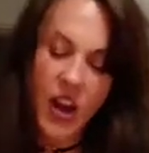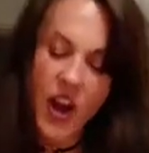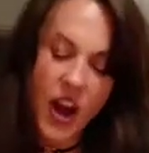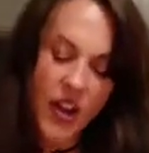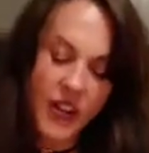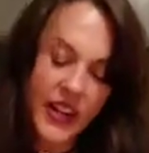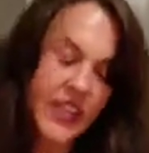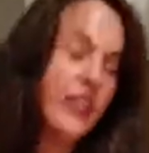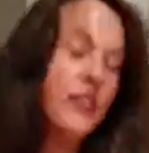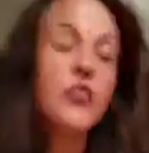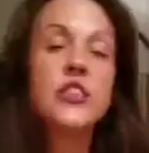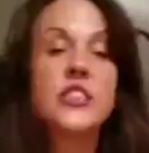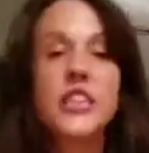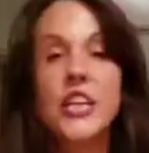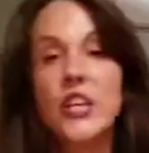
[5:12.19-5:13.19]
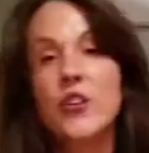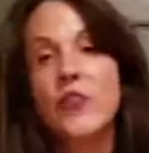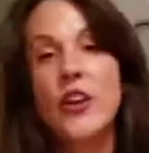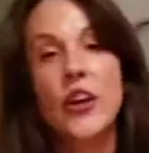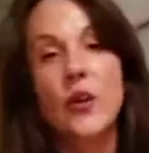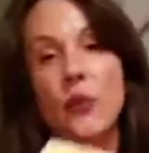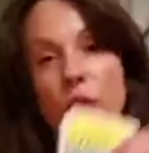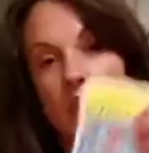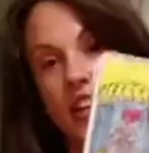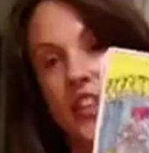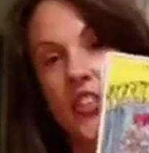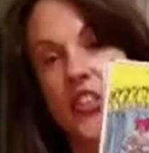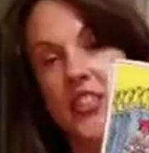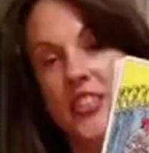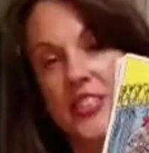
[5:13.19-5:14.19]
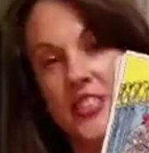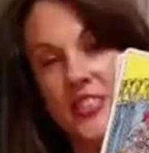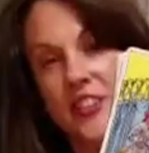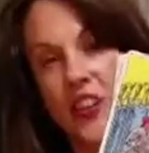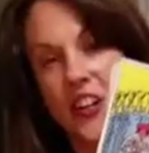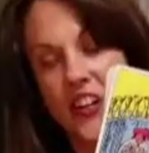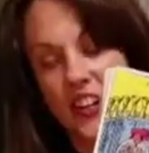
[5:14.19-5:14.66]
All right, it looks like you've got a wish. This card,